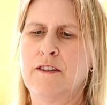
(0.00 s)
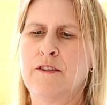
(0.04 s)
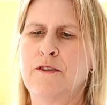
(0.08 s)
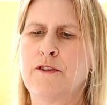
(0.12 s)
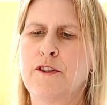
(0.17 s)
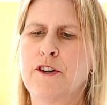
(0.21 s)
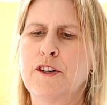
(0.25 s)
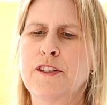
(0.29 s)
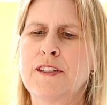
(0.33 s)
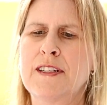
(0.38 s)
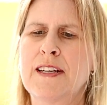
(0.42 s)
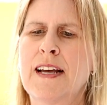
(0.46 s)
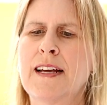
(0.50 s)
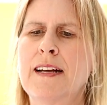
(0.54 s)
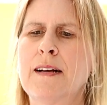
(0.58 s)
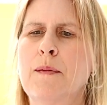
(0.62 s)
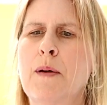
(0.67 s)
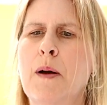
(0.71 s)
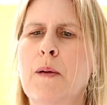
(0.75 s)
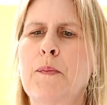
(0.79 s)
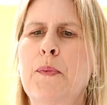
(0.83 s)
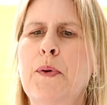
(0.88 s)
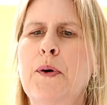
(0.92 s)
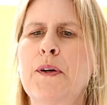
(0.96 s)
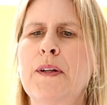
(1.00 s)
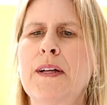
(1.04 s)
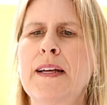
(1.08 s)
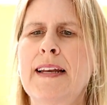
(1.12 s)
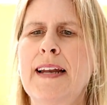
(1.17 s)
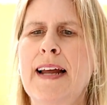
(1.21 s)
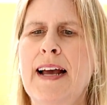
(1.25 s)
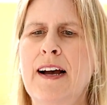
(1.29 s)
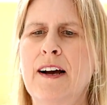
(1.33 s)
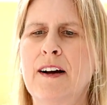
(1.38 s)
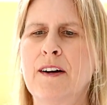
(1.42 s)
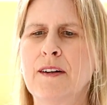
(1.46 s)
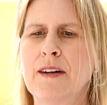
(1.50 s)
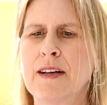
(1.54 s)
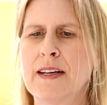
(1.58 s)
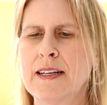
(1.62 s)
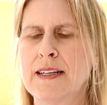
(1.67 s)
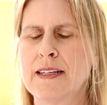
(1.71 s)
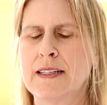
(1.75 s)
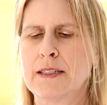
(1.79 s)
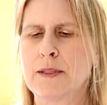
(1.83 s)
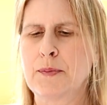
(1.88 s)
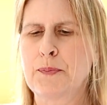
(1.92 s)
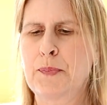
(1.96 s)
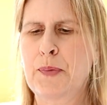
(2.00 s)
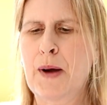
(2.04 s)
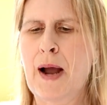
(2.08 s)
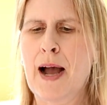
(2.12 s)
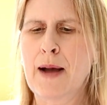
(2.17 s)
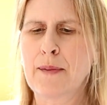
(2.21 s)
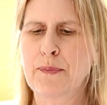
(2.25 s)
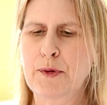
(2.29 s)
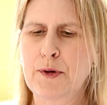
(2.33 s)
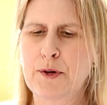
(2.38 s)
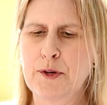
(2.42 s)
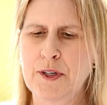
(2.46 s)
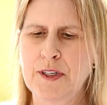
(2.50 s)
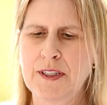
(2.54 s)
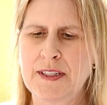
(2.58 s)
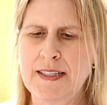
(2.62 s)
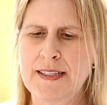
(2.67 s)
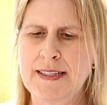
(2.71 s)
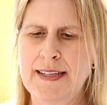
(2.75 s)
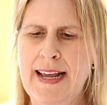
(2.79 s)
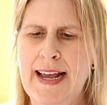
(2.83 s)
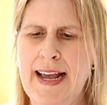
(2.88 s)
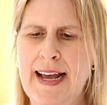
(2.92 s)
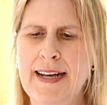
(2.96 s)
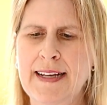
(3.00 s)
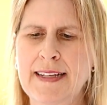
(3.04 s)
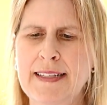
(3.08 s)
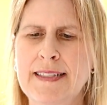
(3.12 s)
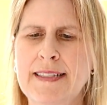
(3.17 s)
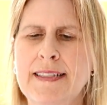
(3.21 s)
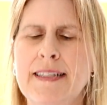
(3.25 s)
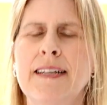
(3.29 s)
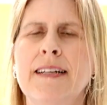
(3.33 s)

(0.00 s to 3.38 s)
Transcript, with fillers: First item I'm pulling out is Popcorn Snacks